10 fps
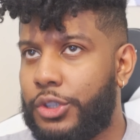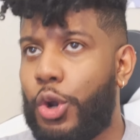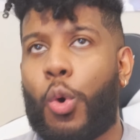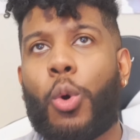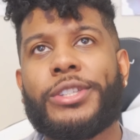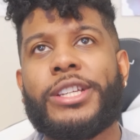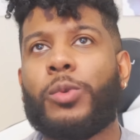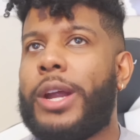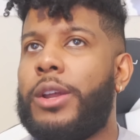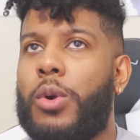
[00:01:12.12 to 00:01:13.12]
know,
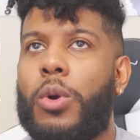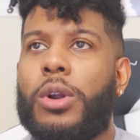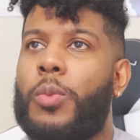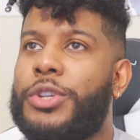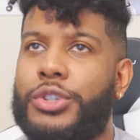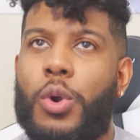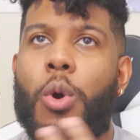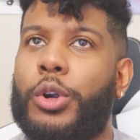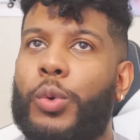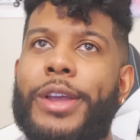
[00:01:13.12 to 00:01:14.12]
quarantine radio going on, which is
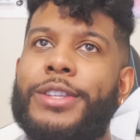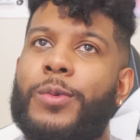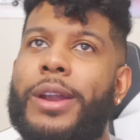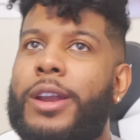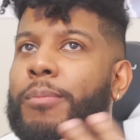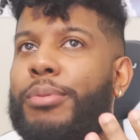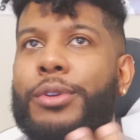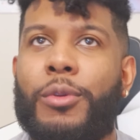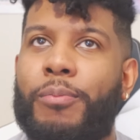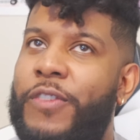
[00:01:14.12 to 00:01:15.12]
going crazy right now.
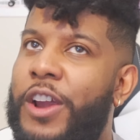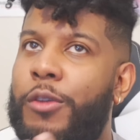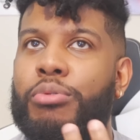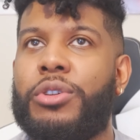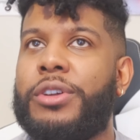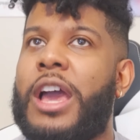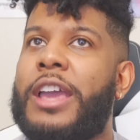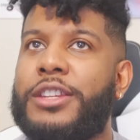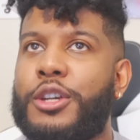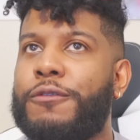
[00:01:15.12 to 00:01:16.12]
You know, very brilliant
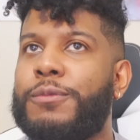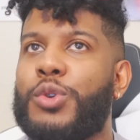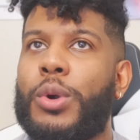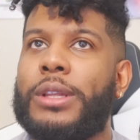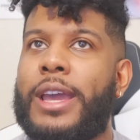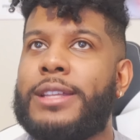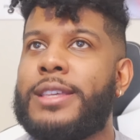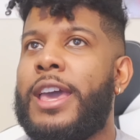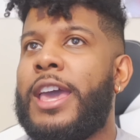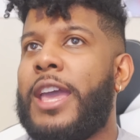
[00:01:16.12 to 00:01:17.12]
idea from Tory Lanez.
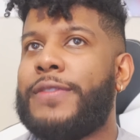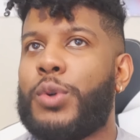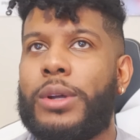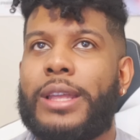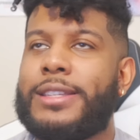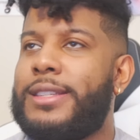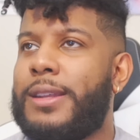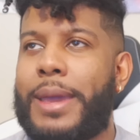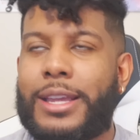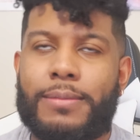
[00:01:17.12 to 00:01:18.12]
If Tory Lanez
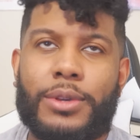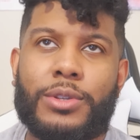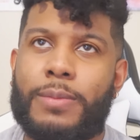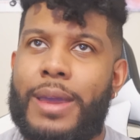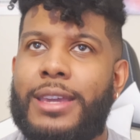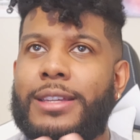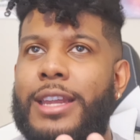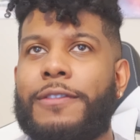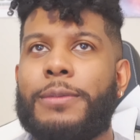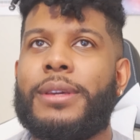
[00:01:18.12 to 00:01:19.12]
didn't make any music, man, he could
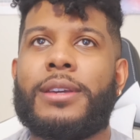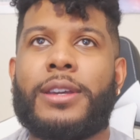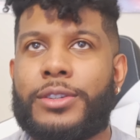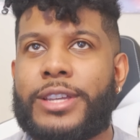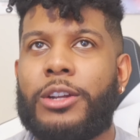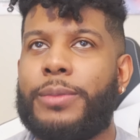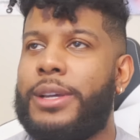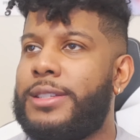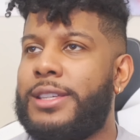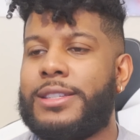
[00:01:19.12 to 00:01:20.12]
definitely be an entertainer
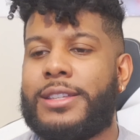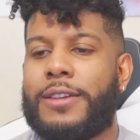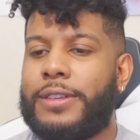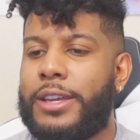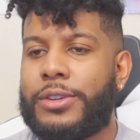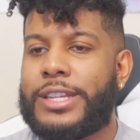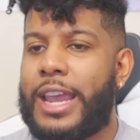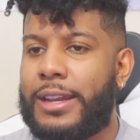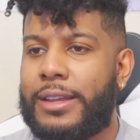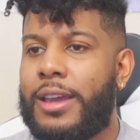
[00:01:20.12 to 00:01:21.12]
because he is definitely
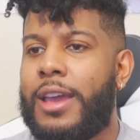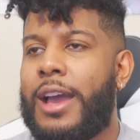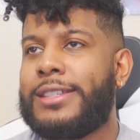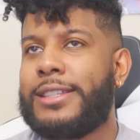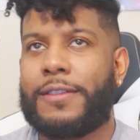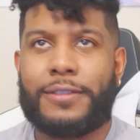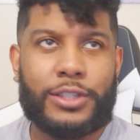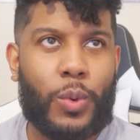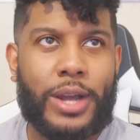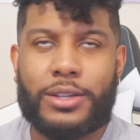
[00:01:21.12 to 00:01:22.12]
entertaining. I said
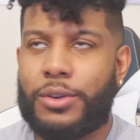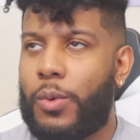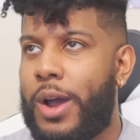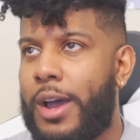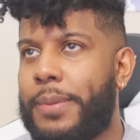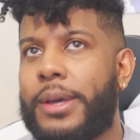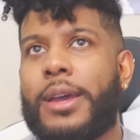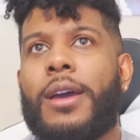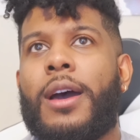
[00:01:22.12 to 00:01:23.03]
definitely twice, I don't know why, but,